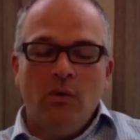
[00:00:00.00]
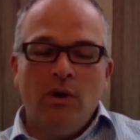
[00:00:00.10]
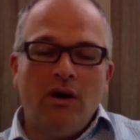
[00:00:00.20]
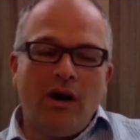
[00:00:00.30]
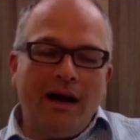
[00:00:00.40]

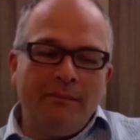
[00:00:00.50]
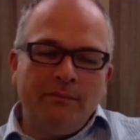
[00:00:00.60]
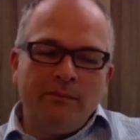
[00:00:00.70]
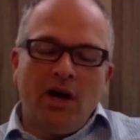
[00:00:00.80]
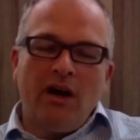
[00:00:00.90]
Well,
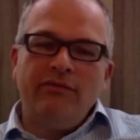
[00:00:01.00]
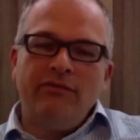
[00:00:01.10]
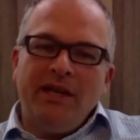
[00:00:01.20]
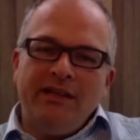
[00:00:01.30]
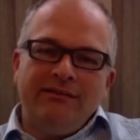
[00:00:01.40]

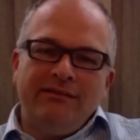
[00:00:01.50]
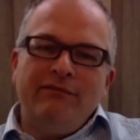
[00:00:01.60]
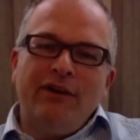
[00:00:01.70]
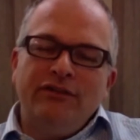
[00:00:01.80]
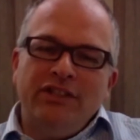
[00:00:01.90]
I've been
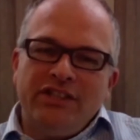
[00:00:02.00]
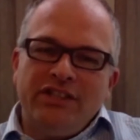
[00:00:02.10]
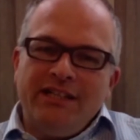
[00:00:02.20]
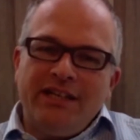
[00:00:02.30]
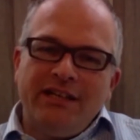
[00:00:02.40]
involved in
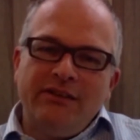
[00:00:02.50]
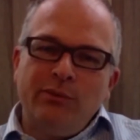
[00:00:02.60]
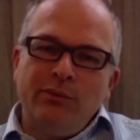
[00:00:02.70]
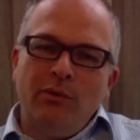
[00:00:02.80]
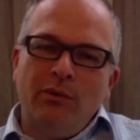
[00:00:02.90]
Change
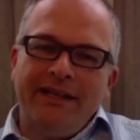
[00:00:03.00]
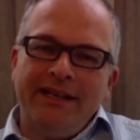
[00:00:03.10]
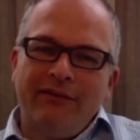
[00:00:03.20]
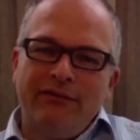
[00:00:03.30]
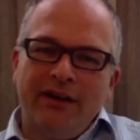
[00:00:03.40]
Agents Worldwide
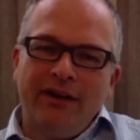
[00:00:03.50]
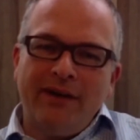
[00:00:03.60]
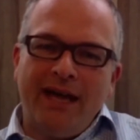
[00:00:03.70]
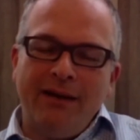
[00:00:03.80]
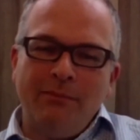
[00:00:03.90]
now for
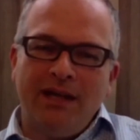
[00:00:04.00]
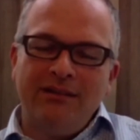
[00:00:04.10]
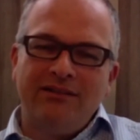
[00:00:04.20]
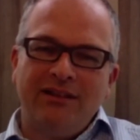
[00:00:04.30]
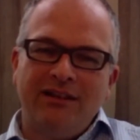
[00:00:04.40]
18
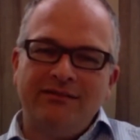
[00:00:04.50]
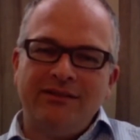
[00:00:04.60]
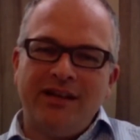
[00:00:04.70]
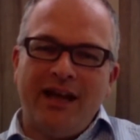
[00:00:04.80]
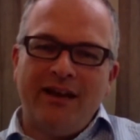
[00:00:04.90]
months
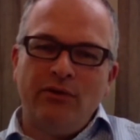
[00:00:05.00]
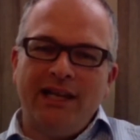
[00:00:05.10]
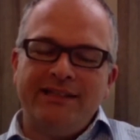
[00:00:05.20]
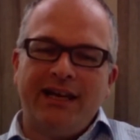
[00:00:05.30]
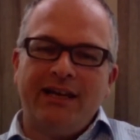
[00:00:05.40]
and
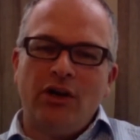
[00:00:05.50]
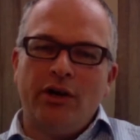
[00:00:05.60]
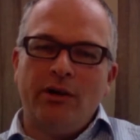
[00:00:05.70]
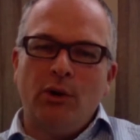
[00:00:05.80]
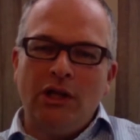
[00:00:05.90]
really taken
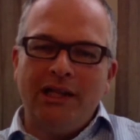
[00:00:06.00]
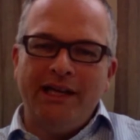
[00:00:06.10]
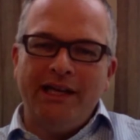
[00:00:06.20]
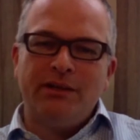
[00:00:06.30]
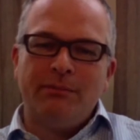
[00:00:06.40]
on a more
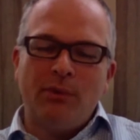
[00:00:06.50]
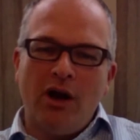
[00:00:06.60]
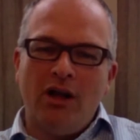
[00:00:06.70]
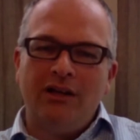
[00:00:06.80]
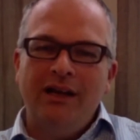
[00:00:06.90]
leadership
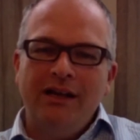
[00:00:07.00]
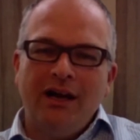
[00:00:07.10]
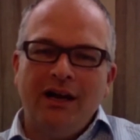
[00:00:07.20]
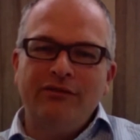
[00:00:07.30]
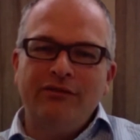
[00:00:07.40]
role
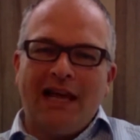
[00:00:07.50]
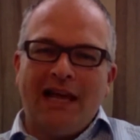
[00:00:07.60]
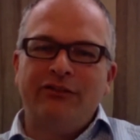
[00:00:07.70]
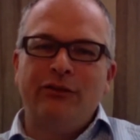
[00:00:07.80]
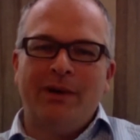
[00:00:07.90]
over the
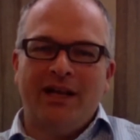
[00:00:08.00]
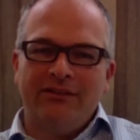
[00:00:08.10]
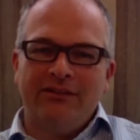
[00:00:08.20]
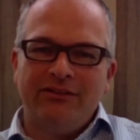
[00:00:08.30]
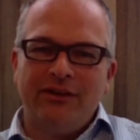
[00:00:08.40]
last 2
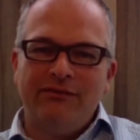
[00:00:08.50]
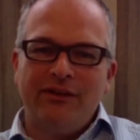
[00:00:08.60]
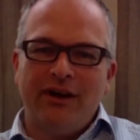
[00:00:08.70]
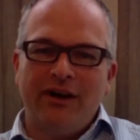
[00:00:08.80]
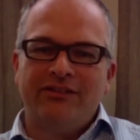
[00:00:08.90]
months. So
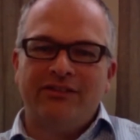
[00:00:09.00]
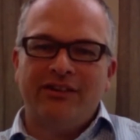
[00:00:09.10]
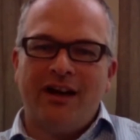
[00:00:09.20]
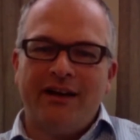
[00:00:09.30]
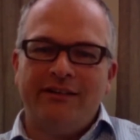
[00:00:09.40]
very
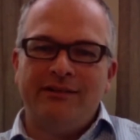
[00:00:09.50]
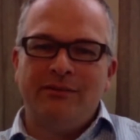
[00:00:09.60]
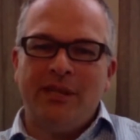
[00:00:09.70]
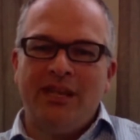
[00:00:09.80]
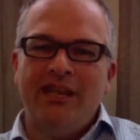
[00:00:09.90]
excited to
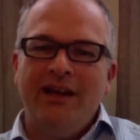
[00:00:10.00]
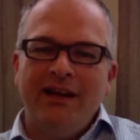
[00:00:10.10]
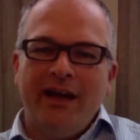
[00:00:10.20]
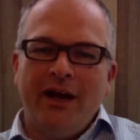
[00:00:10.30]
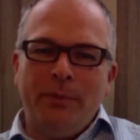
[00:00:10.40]
be
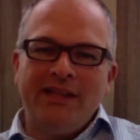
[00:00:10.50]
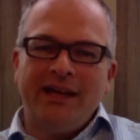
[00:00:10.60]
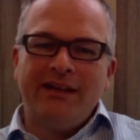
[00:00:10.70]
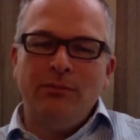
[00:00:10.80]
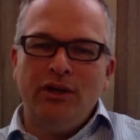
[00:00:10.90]
helping
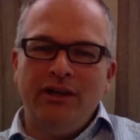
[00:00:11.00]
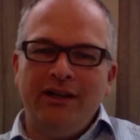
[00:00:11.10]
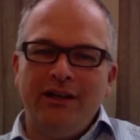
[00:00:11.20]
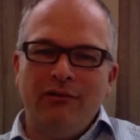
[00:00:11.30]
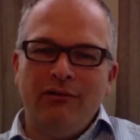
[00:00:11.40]
that
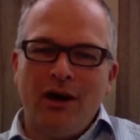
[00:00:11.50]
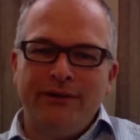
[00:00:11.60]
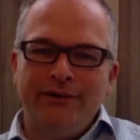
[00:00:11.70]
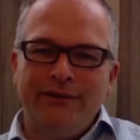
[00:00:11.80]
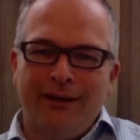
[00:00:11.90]
community grow
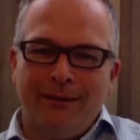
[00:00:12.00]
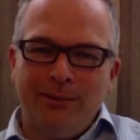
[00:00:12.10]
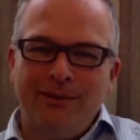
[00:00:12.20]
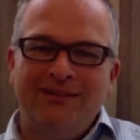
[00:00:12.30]
and develop.